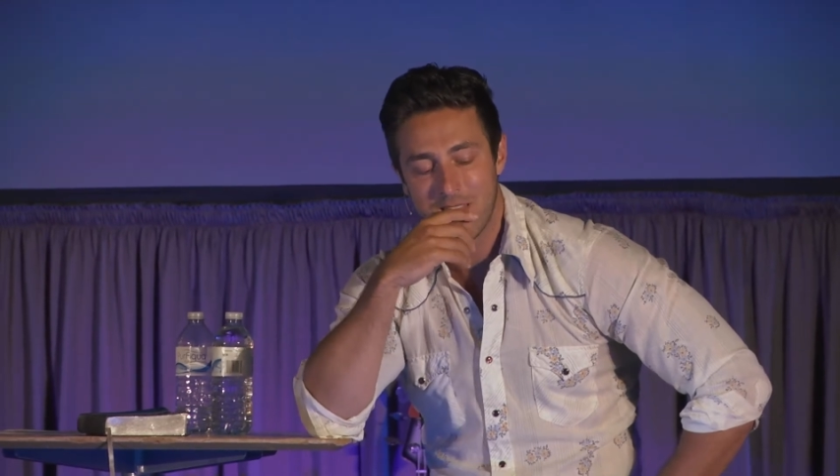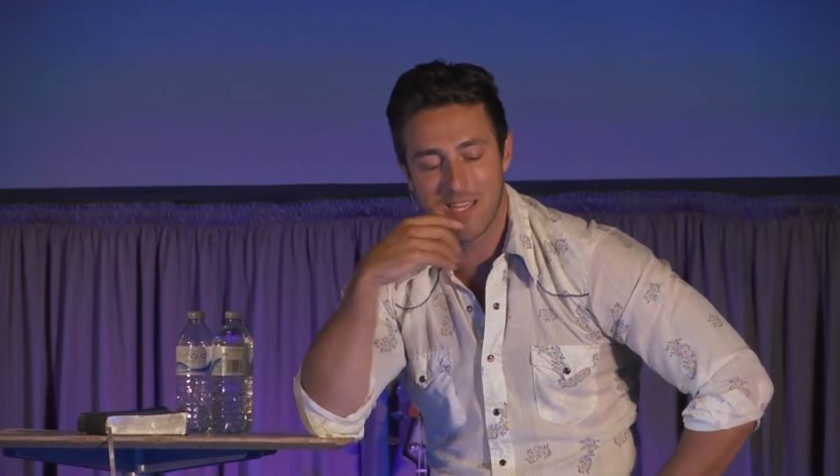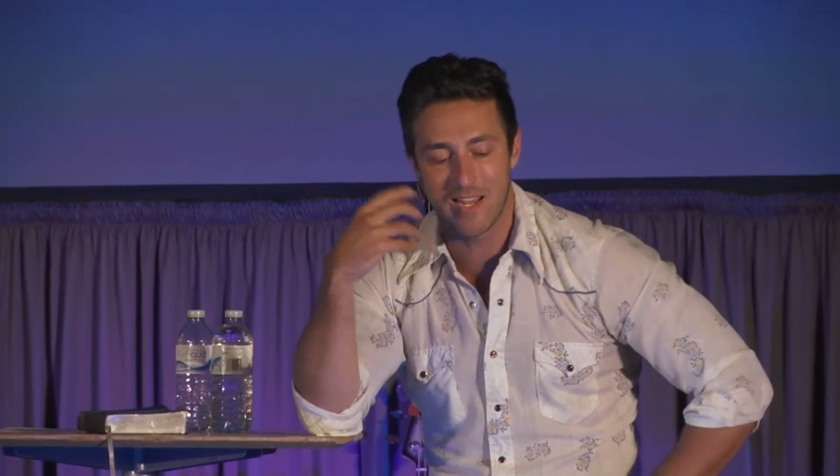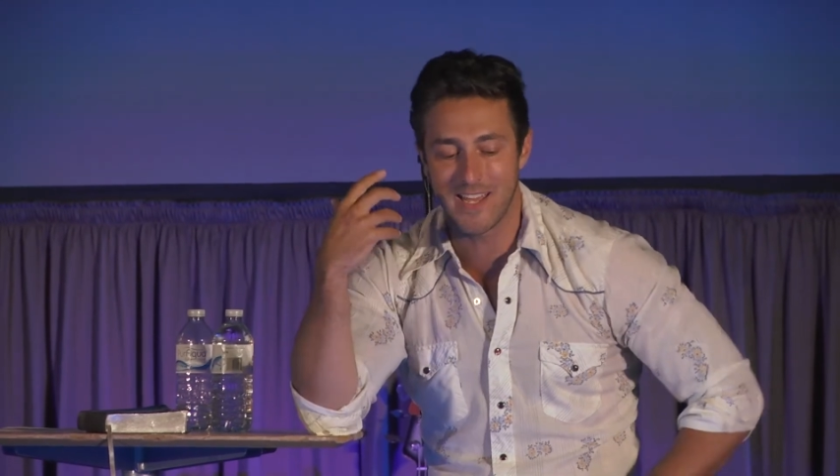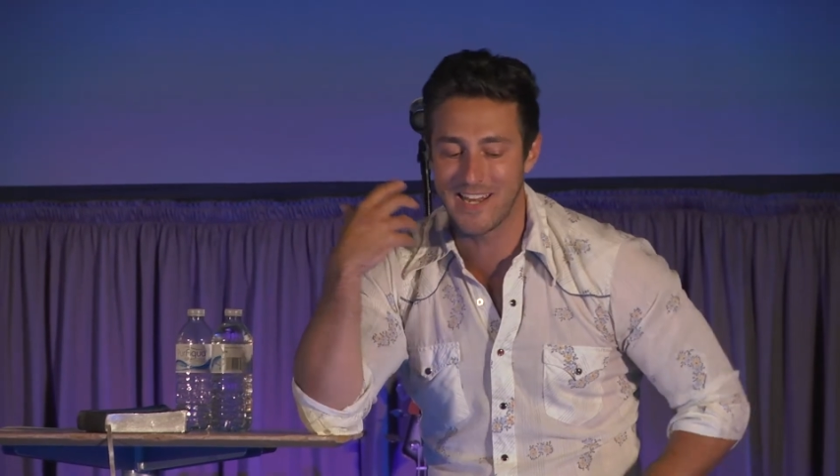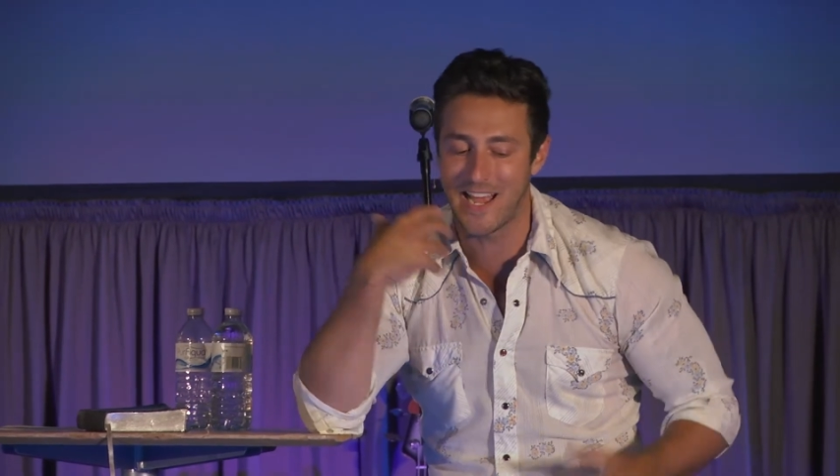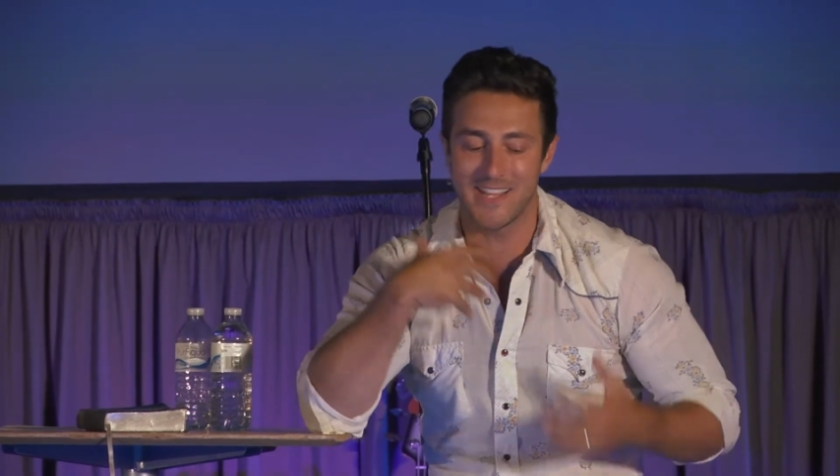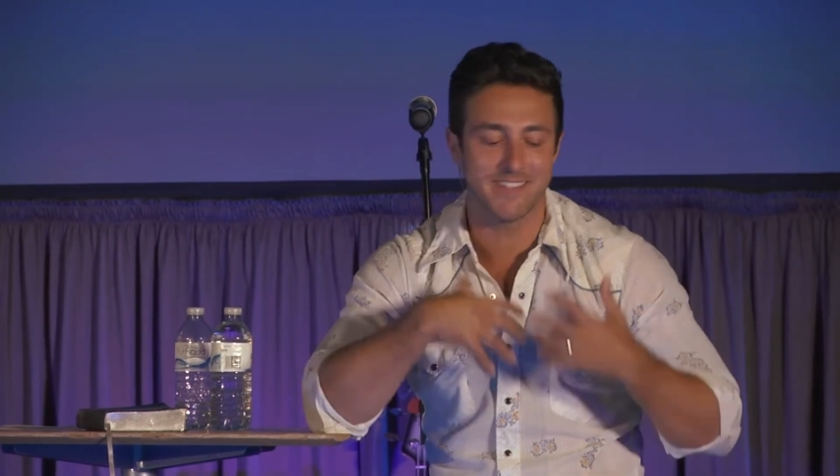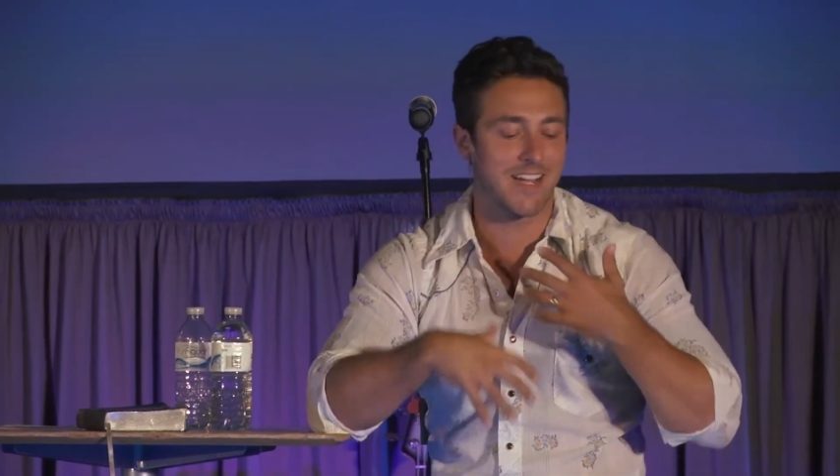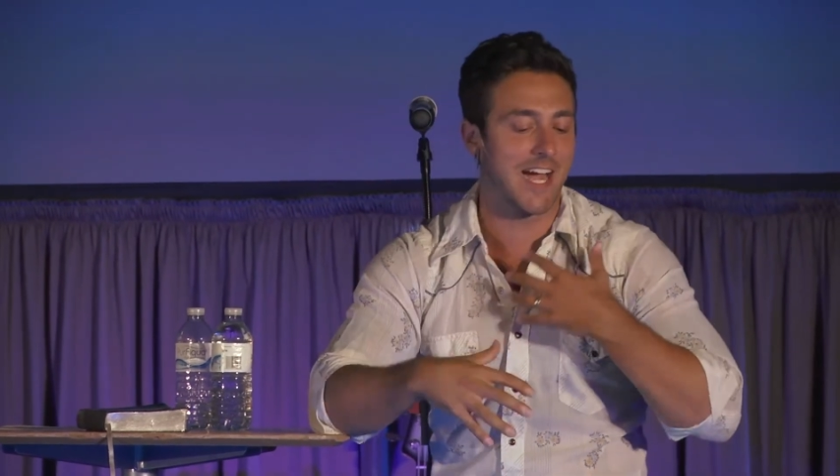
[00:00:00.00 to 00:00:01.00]
And
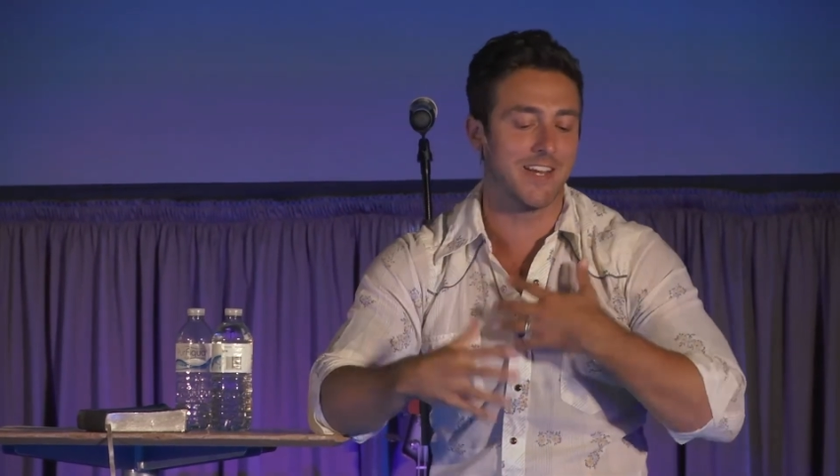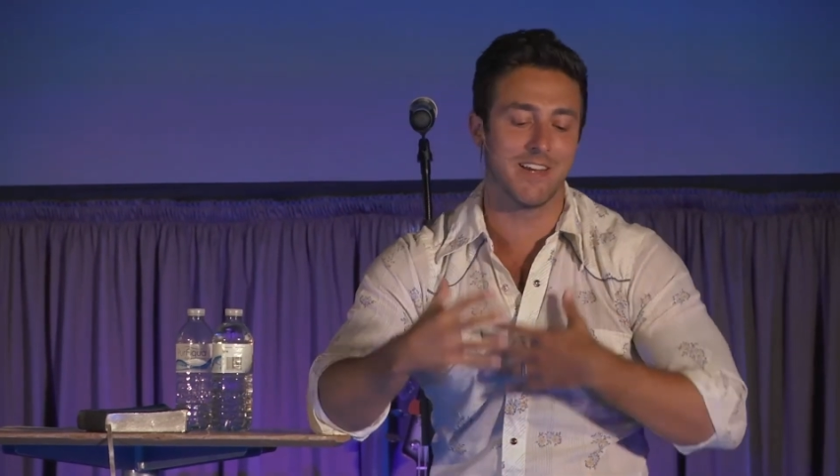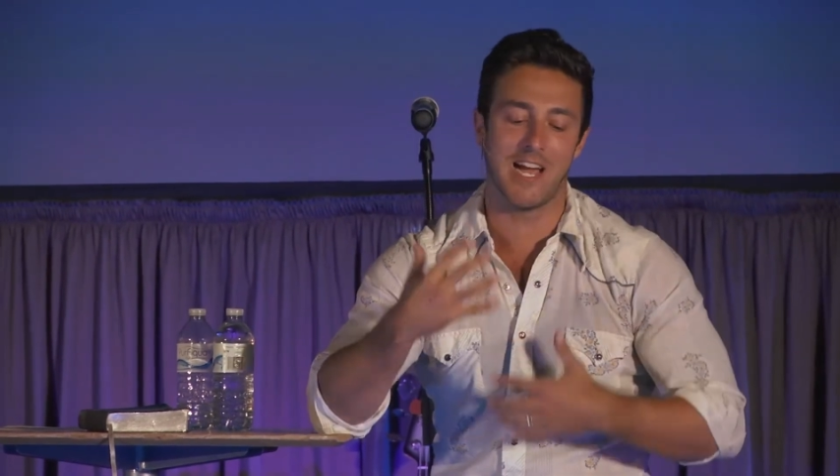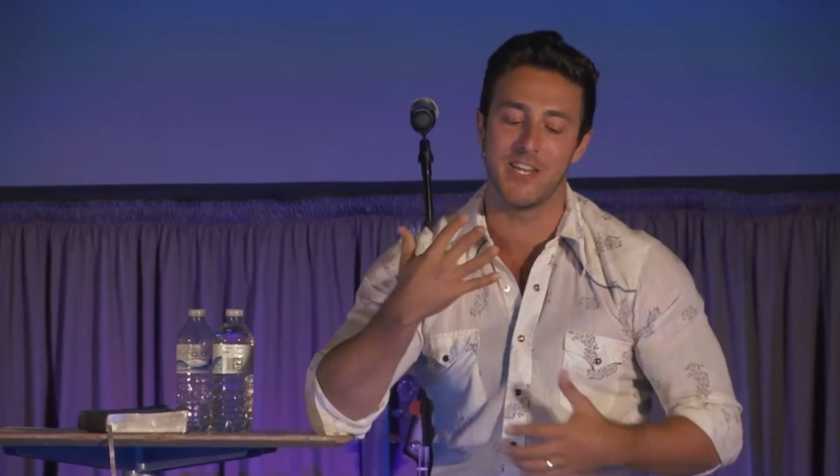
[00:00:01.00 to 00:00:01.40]
I